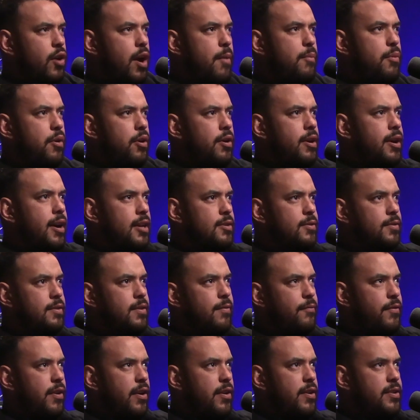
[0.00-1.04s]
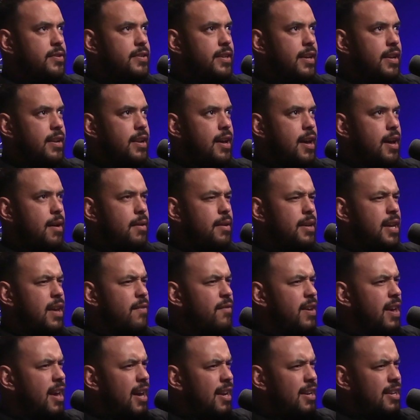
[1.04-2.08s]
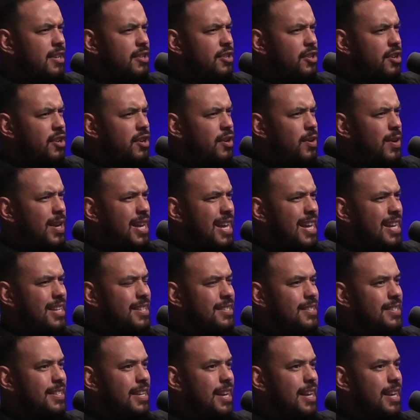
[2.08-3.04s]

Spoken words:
to a great podcast with Tim Ferriss and Kevin Kelly. Do you know who he is?